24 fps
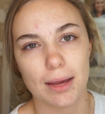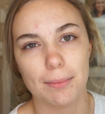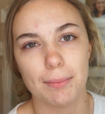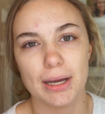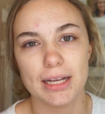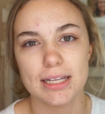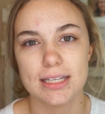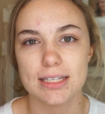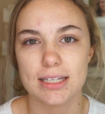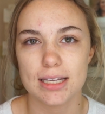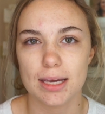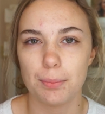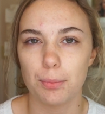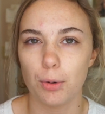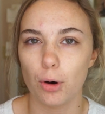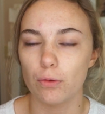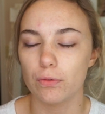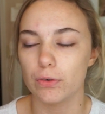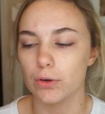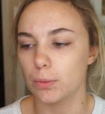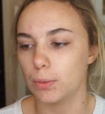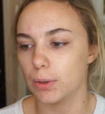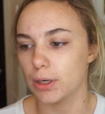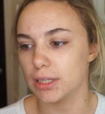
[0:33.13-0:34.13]
I might skip
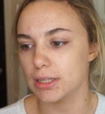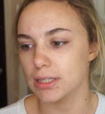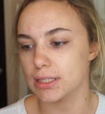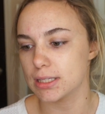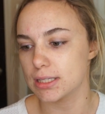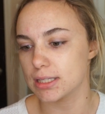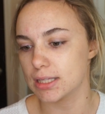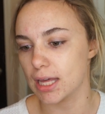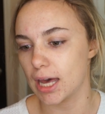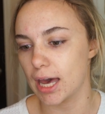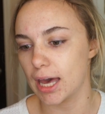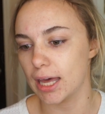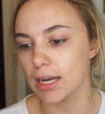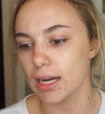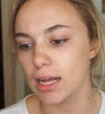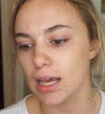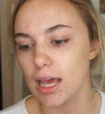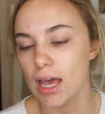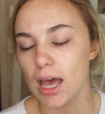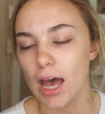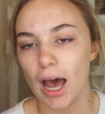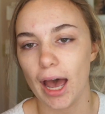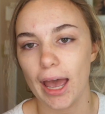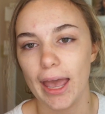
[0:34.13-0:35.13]
over ones that
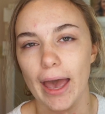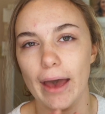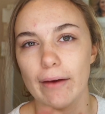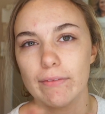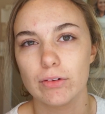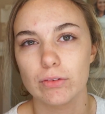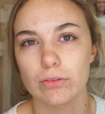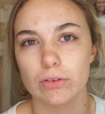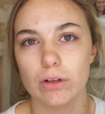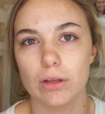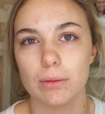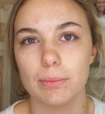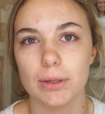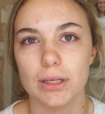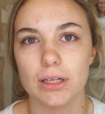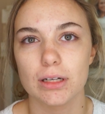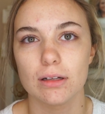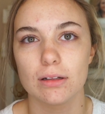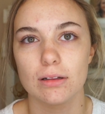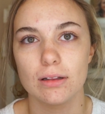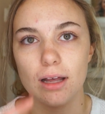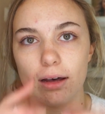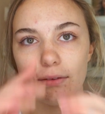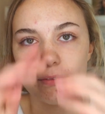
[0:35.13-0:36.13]
I haven't really been
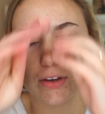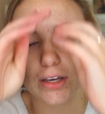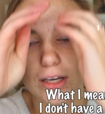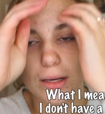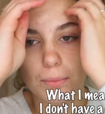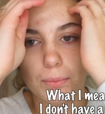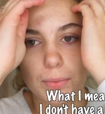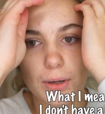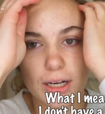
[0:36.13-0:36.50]
loving,